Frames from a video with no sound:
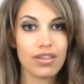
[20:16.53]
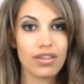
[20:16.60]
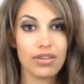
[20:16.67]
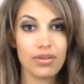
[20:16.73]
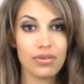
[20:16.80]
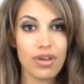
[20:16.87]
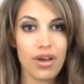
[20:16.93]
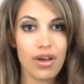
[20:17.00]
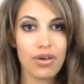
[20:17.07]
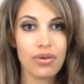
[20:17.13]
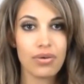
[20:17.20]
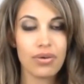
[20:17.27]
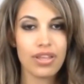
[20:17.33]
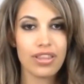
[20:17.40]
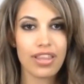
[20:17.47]
you
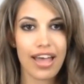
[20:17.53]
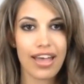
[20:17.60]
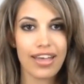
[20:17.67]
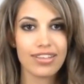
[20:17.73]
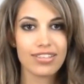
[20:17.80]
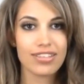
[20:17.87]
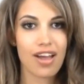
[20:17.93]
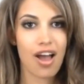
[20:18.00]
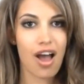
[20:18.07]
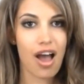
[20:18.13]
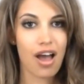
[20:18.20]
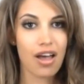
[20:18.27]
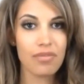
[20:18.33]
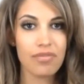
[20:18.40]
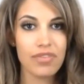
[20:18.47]
know that
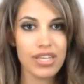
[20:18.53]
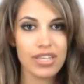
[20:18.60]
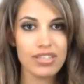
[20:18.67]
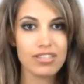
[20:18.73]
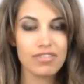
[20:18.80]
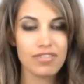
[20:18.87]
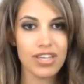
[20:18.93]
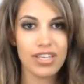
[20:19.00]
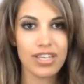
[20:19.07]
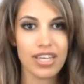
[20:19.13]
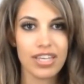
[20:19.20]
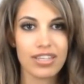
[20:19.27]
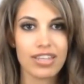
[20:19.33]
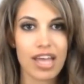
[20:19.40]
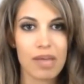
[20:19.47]
obvious
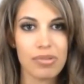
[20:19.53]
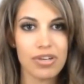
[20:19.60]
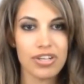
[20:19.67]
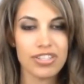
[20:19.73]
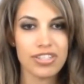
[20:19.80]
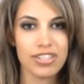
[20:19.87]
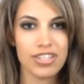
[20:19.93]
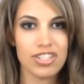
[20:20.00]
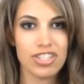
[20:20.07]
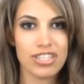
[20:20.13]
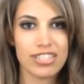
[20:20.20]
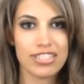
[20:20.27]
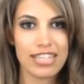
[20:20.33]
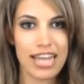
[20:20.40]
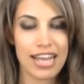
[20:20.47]
feeling that that person is
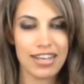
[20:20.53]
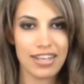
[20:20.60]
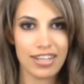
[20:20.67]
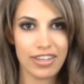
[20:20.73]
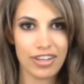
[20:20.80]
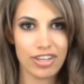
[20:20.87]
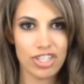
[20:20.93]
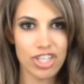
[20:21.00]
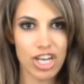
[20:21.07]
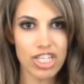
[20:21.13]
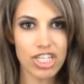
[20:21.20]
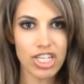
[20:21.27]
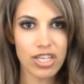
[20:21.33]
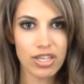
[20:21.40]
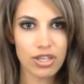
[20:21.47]
just standing there
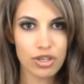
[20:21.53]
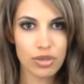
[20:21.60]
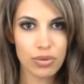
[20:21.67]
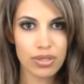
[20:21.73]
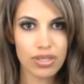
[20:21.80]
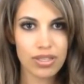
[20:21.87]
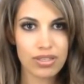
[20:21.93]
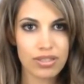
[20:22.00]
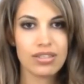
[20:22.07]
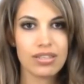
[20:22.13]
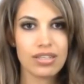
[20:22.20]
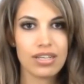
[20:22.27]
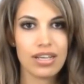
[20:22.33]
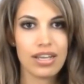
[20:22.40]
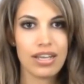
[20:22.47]
judging you,
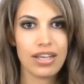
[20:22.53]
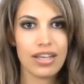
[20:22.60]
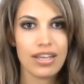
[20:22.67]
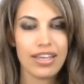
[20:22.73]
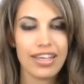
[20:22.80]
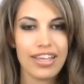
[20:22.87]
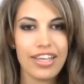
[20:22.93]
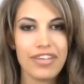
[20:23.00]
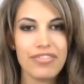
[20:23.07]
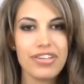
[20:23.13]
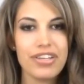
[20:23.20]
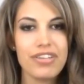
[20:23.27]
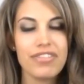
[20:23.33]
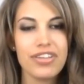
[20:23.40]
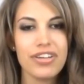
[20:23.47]

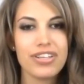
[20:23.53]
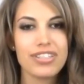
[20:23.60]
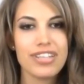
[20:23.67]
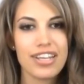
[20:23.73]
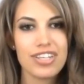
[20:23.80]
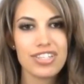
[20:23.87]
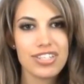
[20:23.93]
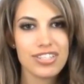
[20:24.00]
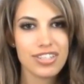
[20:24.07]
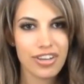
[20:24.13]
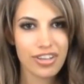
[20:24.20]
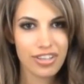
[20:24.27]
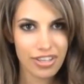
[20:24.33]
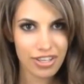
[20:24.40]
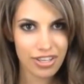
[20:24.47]
even if their intentions are
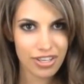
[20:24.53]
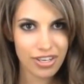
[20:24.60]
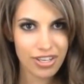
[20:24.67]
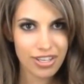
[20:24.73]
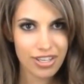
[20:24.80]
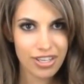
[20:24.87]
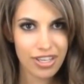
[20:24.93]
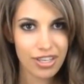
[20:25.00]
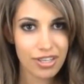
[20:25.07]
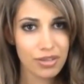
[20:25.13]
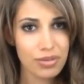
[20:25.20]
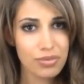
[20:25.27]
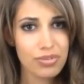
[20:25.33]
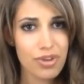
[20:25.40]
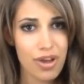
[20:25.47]
good,
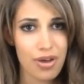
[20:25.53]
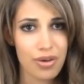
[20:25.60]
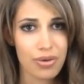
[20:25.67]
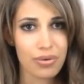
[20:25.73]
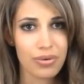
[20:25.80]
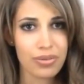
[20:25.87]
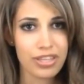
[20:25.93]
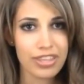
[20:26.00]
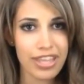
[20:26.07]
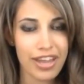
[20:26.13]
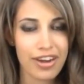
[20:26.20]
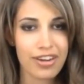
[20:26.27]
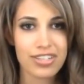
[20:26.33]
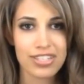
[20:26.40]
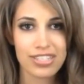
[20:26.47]
you know that they
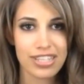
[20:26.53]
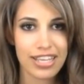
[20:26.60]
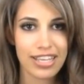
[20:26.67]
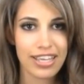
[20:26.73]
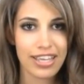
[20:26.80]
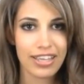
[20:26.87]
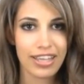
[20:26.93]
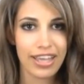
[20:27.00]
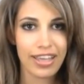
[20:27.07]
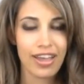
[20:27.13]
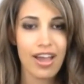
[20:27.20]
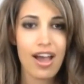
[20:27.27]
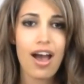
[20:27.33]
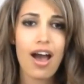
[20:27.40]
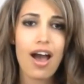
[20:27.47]
are just thinking, like,
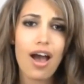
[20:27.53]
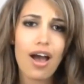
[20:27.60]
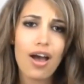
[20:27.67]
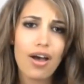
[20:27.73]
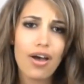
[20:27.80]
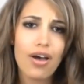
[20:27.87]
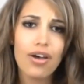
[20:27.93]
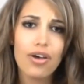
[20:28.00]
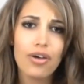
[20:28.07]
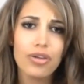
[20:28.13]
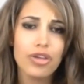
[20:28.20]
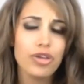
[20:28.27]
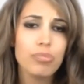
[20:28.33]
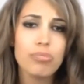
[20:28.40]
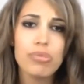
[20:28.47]

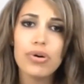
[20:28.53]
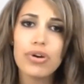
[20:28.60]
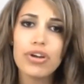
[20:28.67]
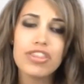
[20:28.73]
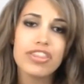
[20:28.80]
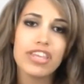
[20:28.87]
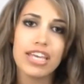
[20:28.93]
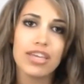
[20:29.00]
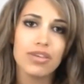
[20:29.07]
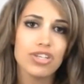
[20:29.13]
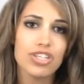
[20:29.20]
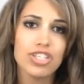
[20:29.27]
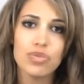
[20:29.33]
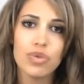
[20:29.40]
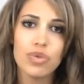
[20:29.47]
oh, you poor thing, you
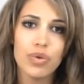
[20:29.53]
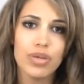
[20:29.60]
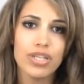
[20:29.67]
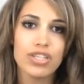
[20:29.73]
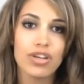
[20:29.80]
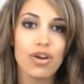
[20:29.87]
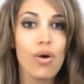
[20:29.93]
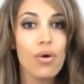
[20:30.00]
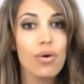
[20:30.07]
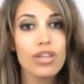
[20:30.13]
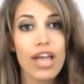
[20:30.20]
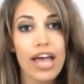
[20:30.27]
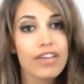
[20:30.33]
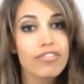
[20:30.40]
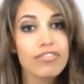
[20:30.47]
just ruined your whole
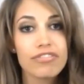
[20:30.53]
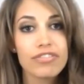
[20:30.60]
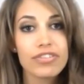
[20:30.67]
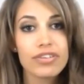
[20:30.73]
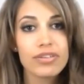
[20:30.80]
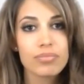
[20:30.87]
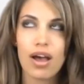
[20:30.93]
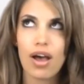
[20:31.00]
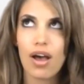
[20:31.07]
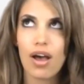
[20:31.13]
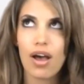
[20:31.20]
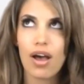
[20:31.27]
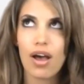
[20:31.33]
life. Uh,